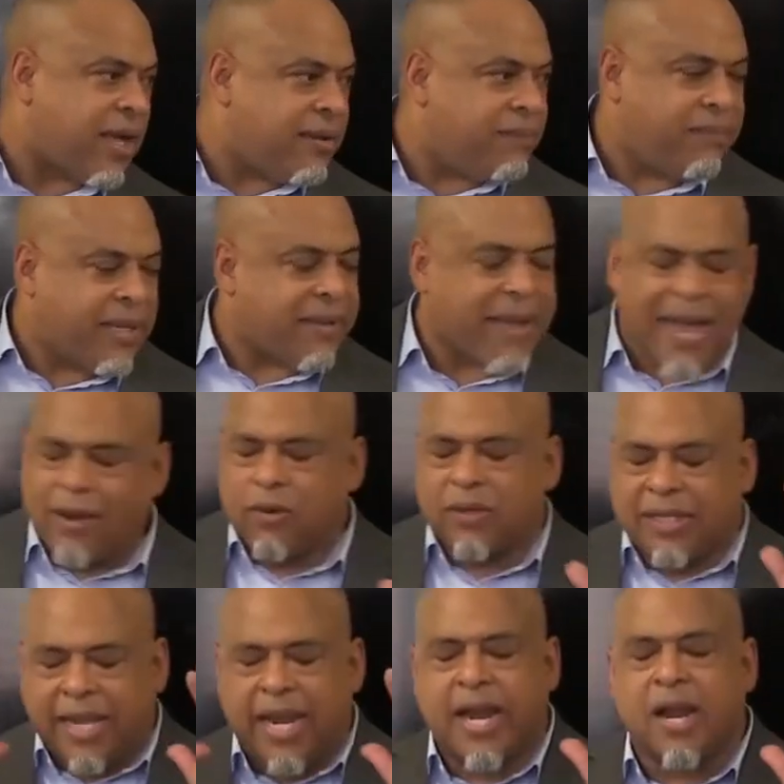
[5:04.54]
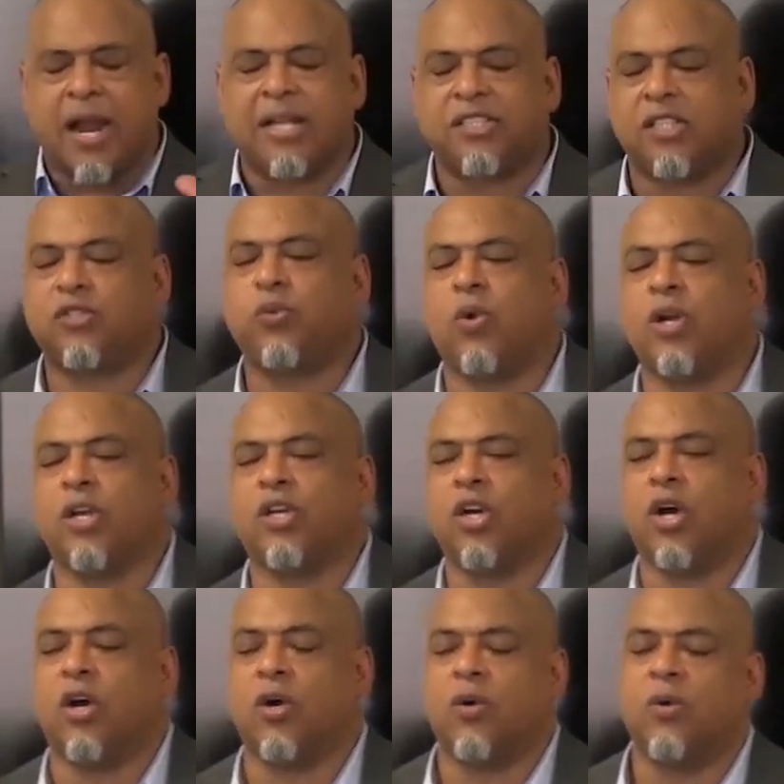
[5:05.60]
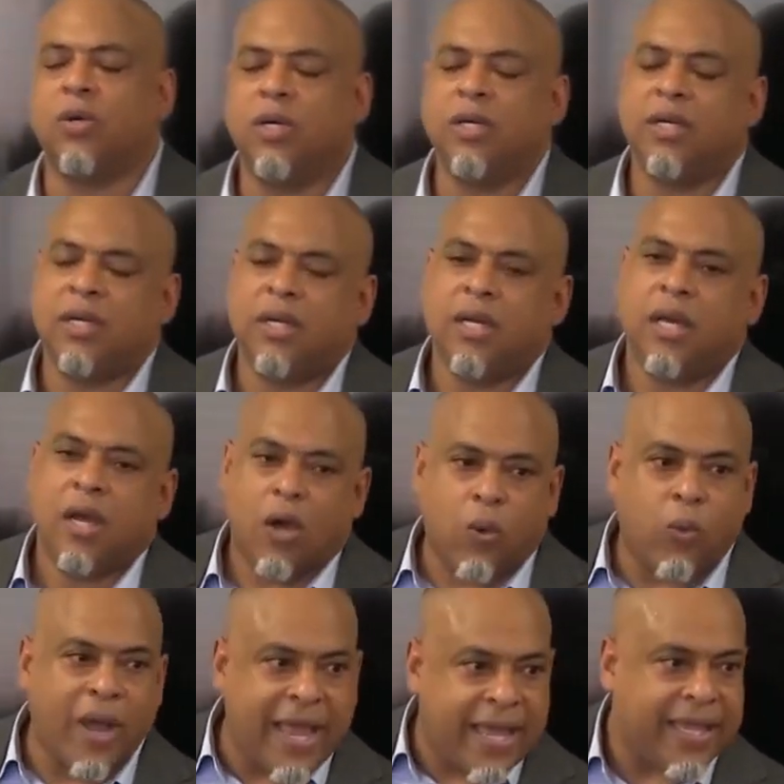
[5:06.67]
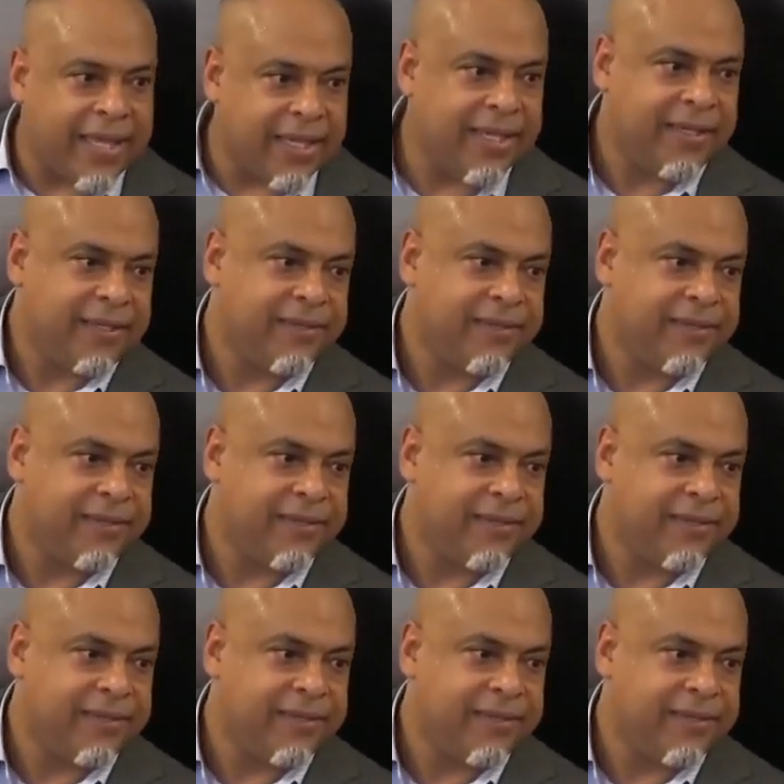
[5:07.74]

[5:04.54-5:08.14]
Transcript: I don't care. I just want to go away.